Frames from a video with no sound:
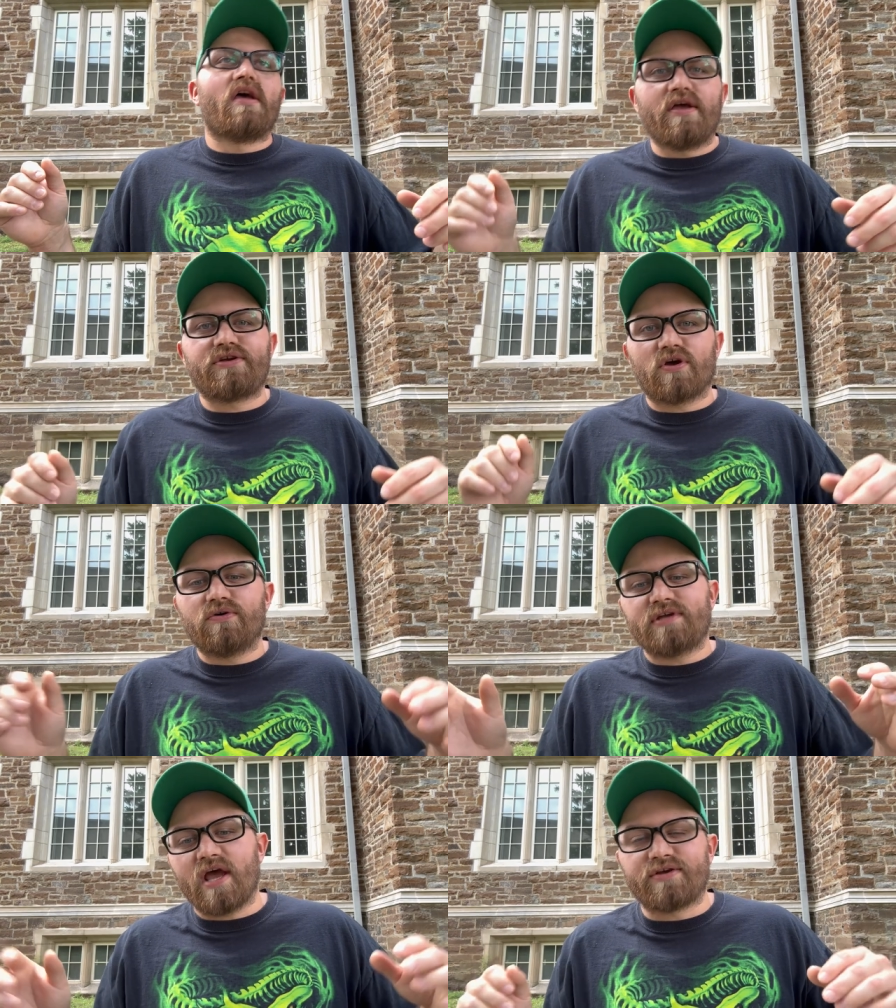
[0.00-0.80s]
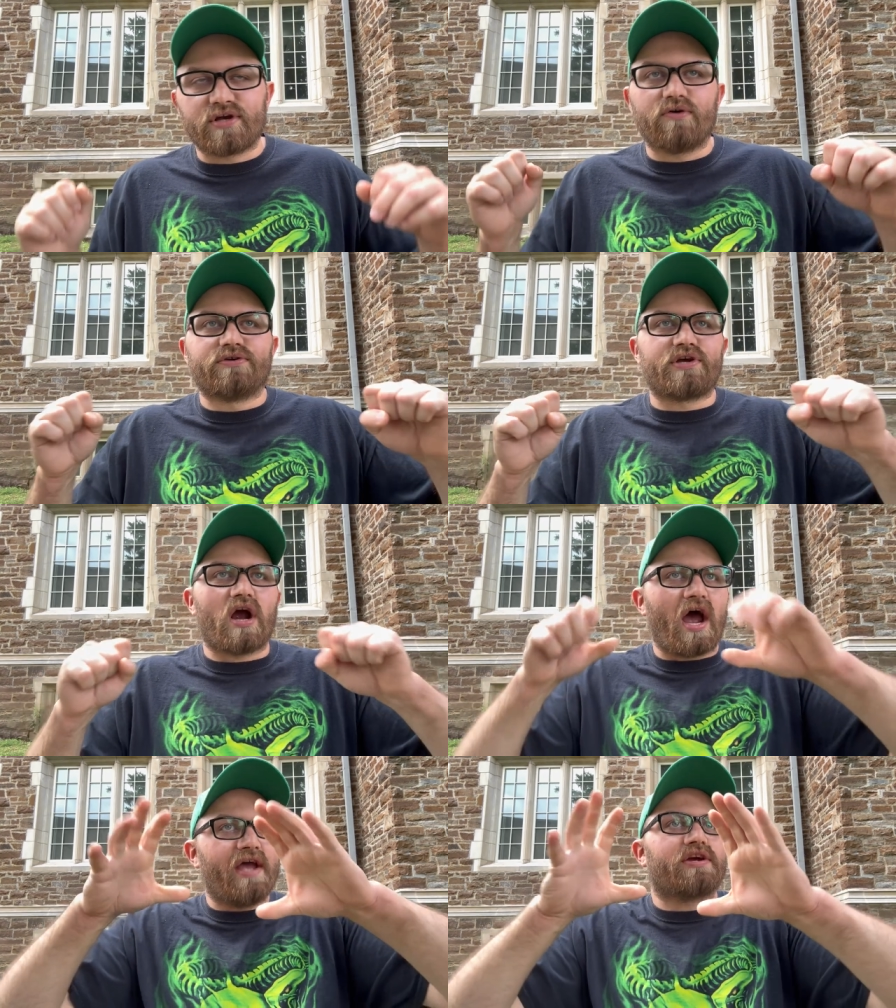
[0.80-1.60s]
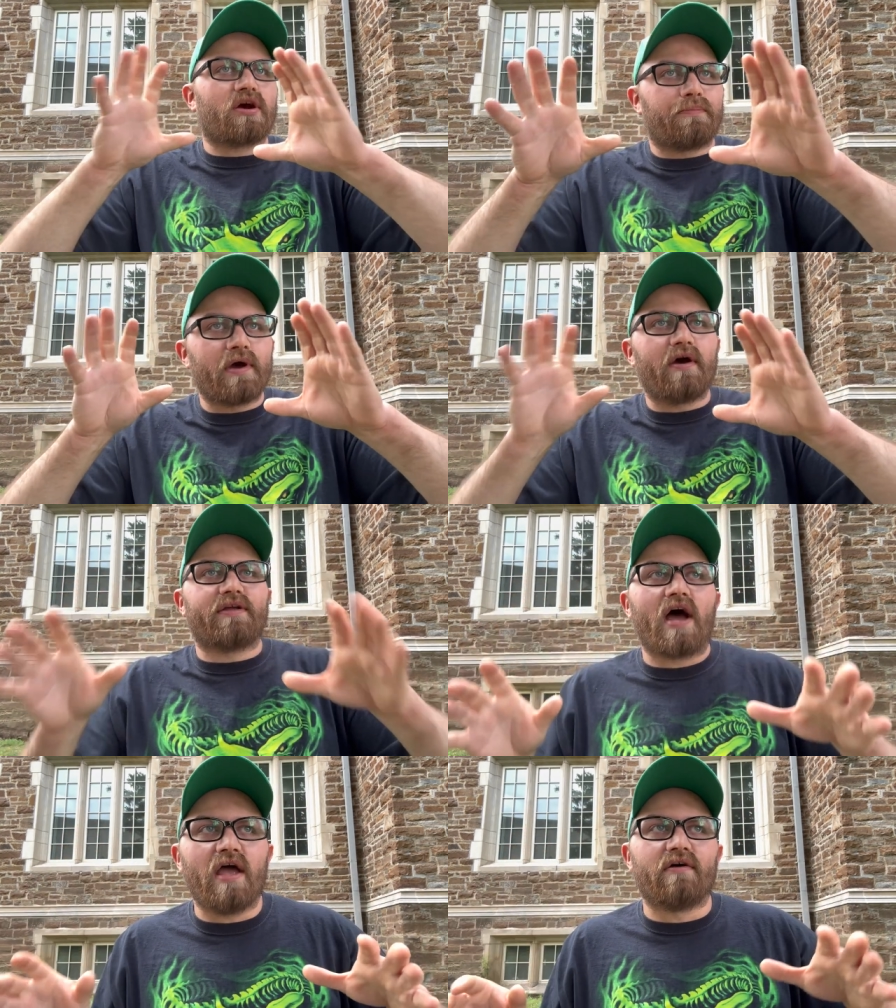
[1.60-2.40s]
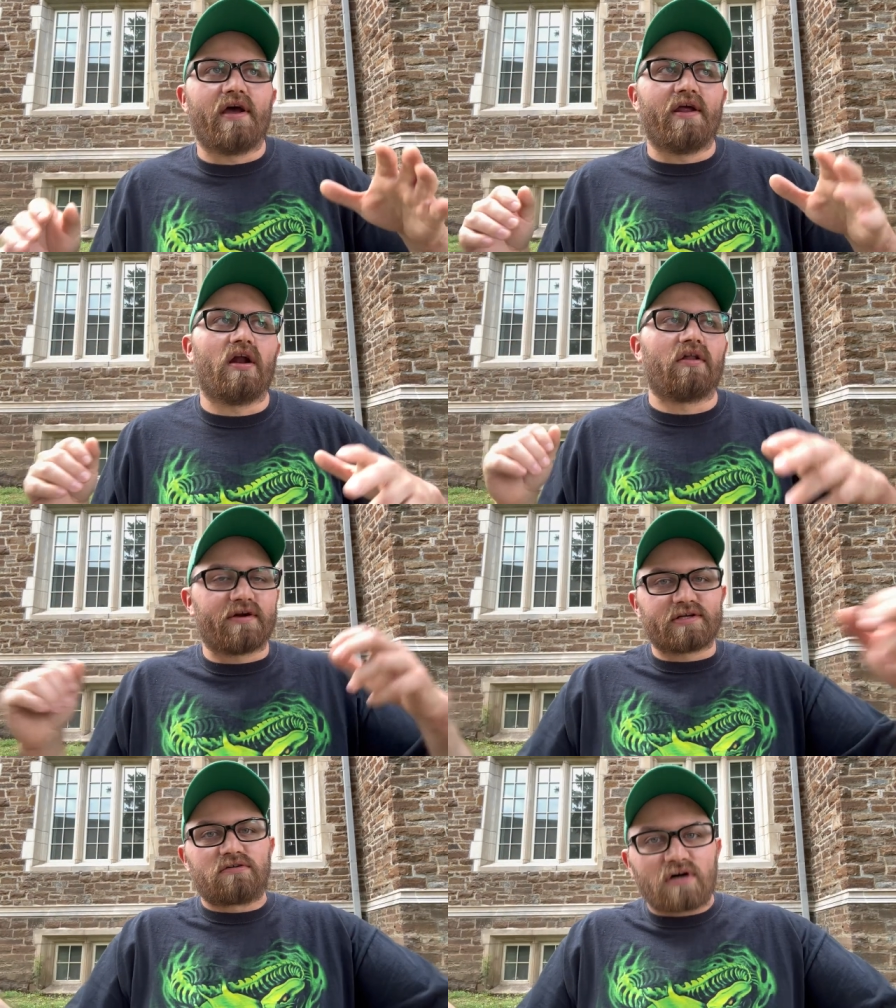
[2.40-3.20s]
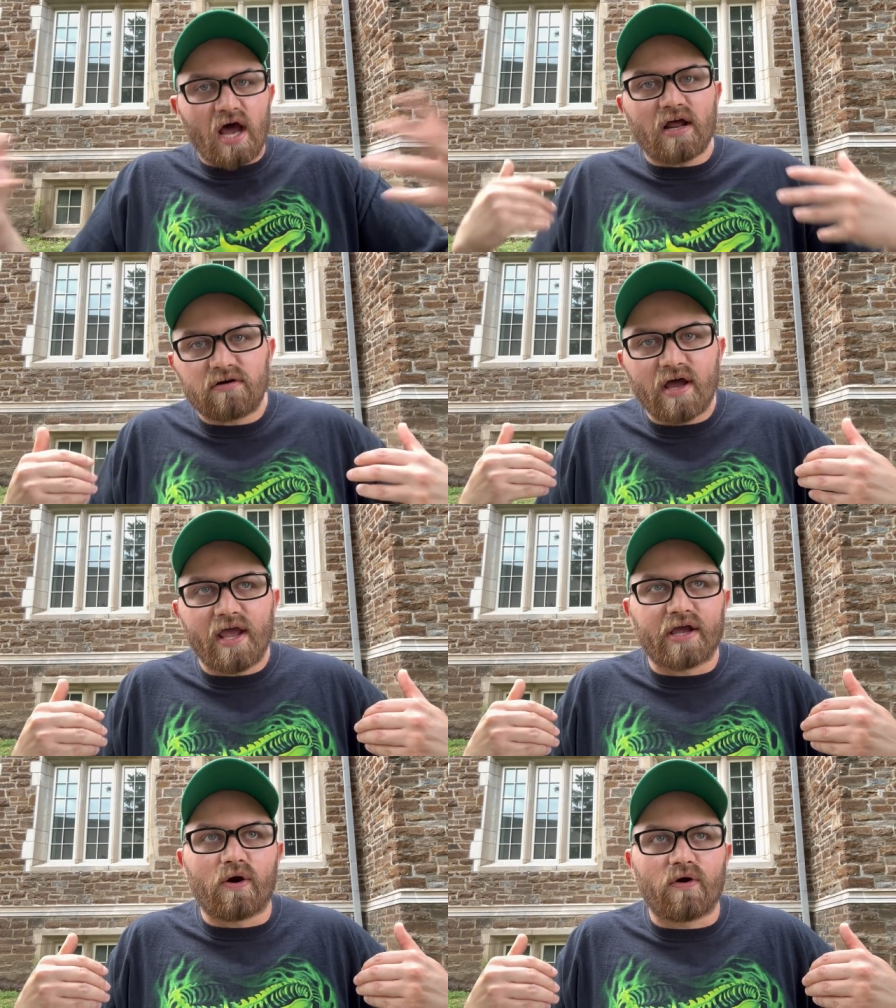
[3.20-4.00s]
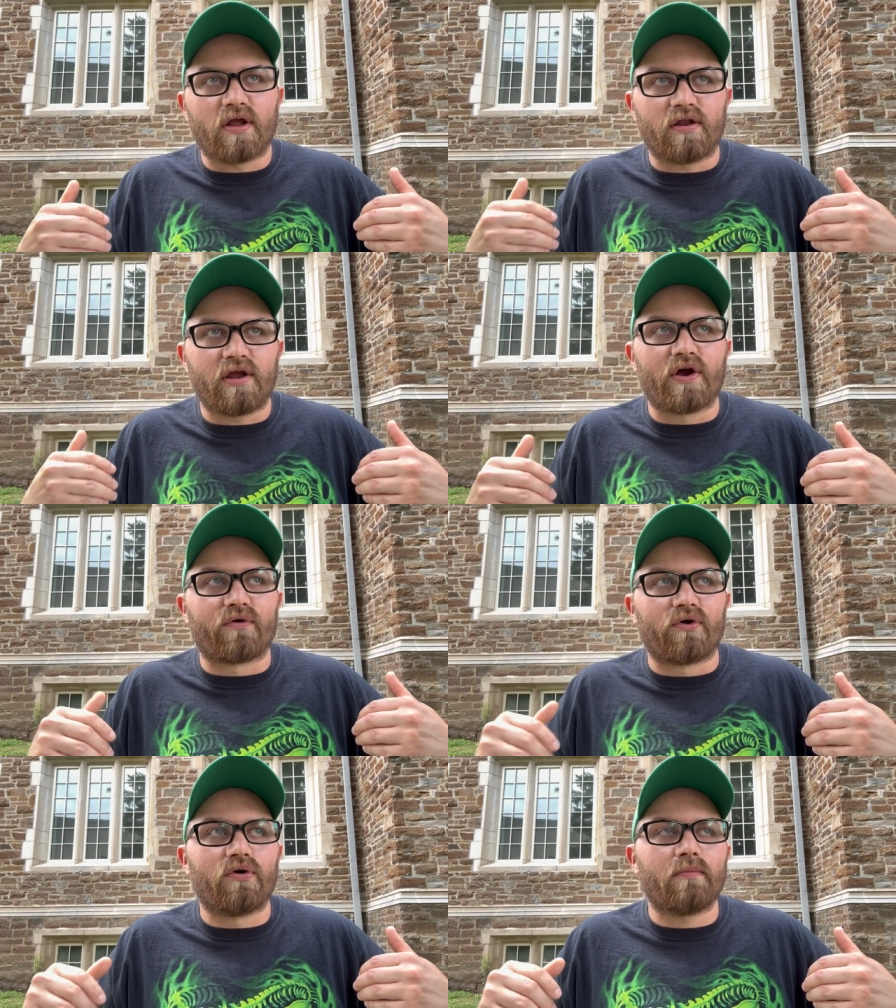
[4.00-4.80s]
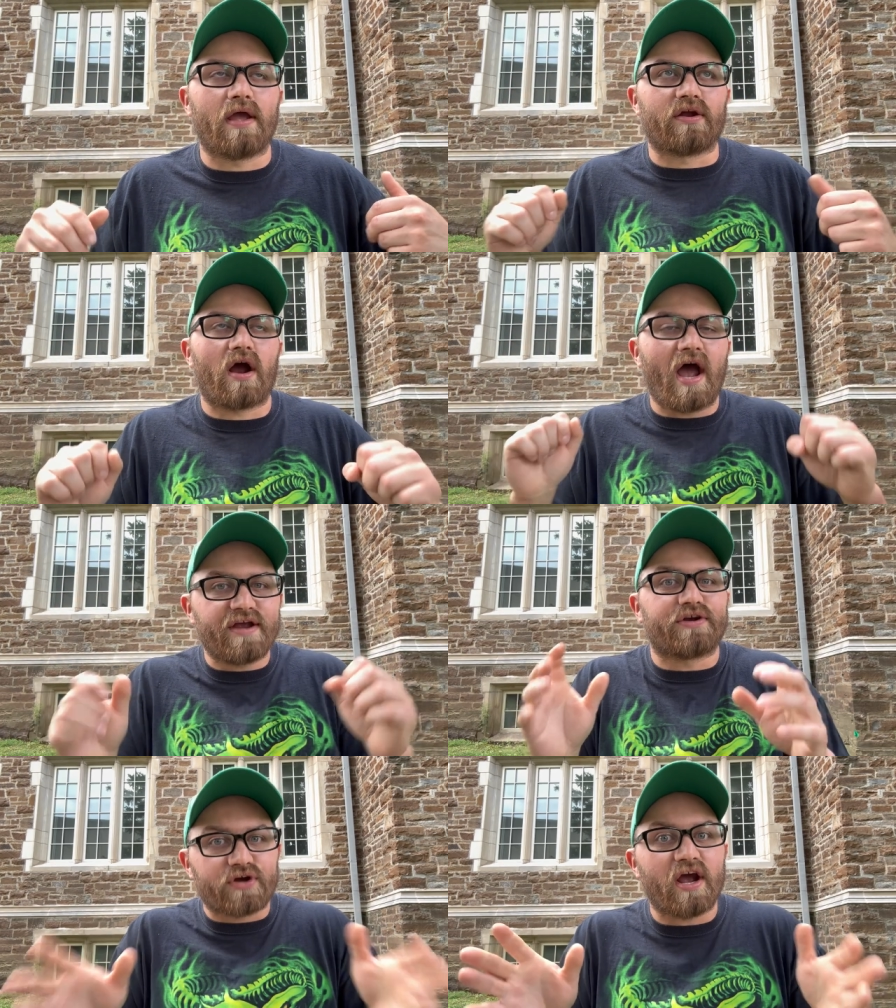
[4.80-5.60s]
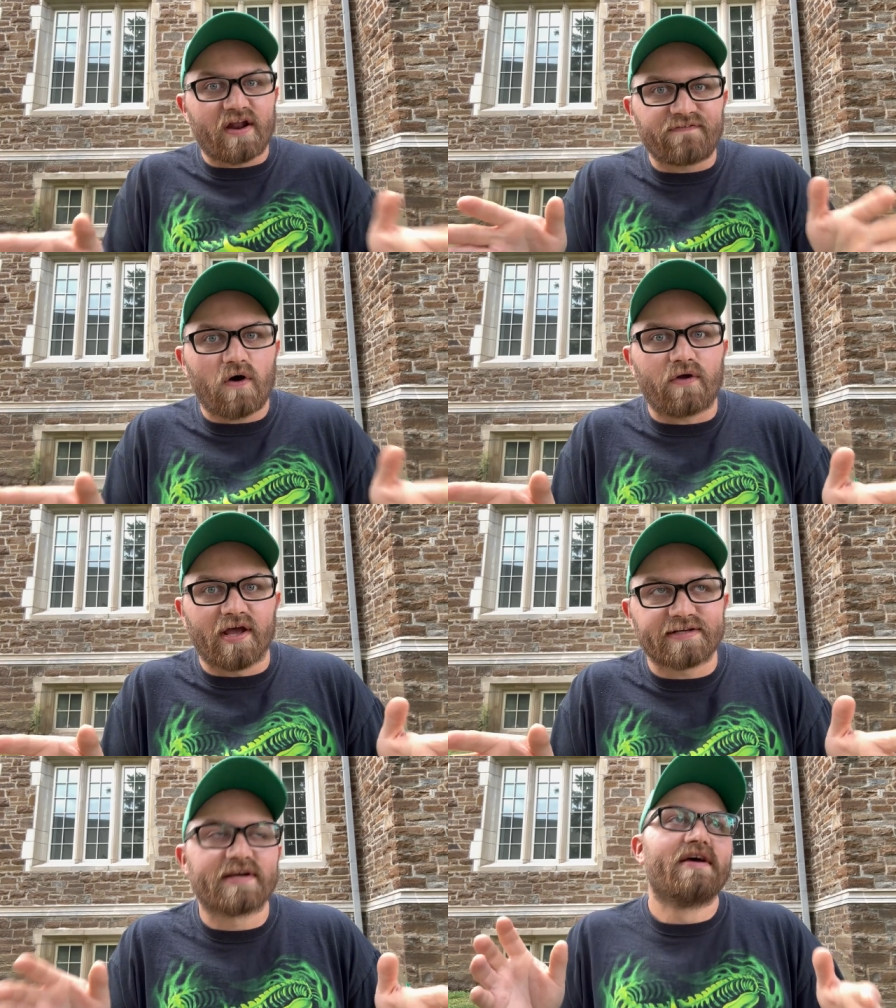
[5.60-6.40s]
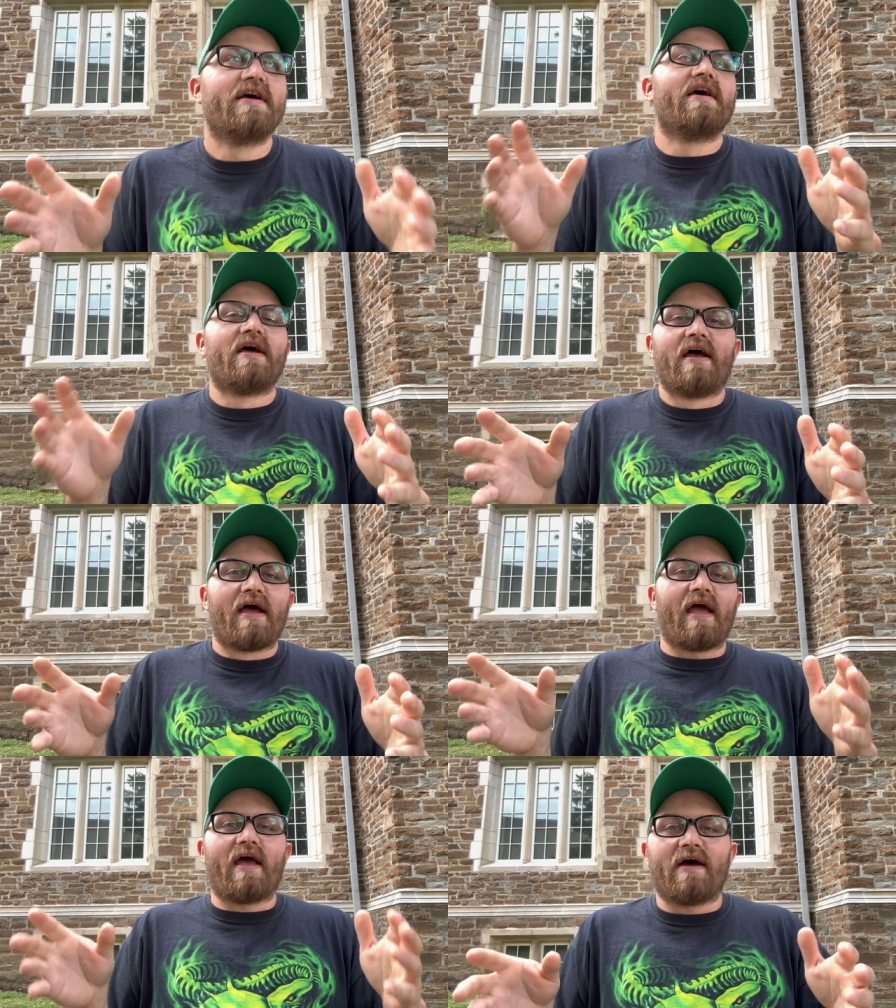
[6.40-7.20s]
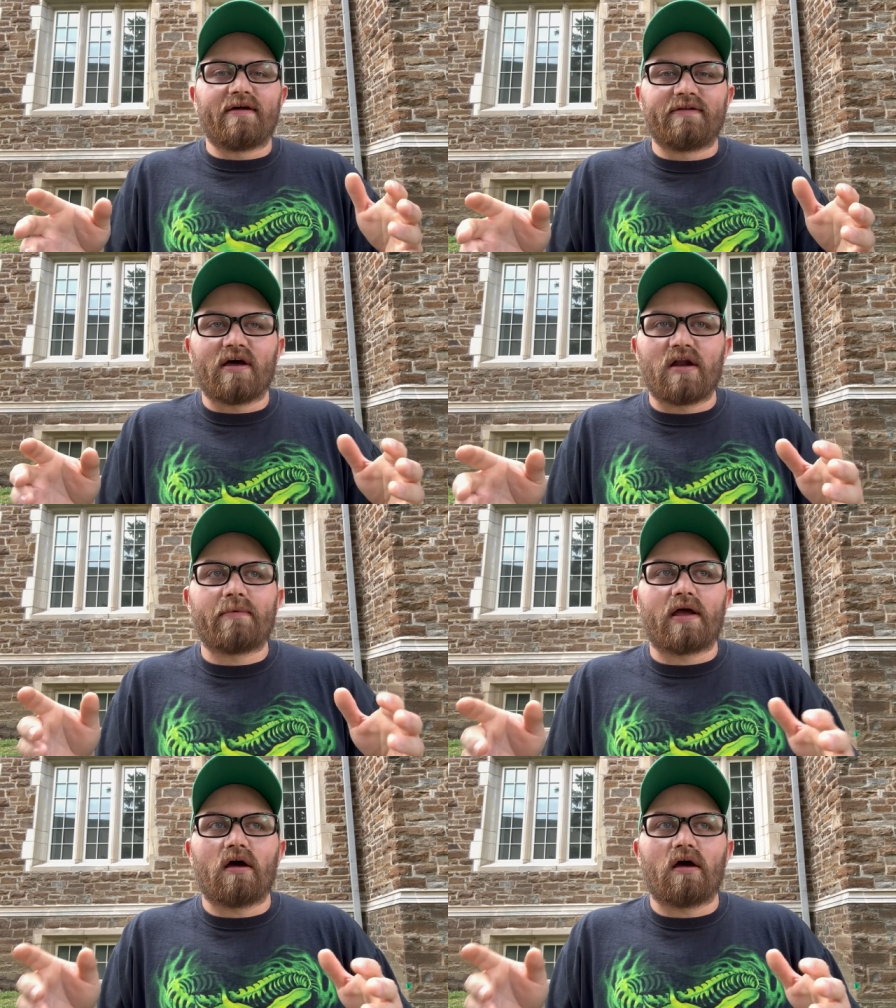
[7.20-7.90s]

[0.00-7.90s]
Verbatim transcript: And she goes, yeah, she goes, your eyes are completely dilated. Uh, there's a lot of light going into your room and your eyes are trying to focus. And, and I'm like,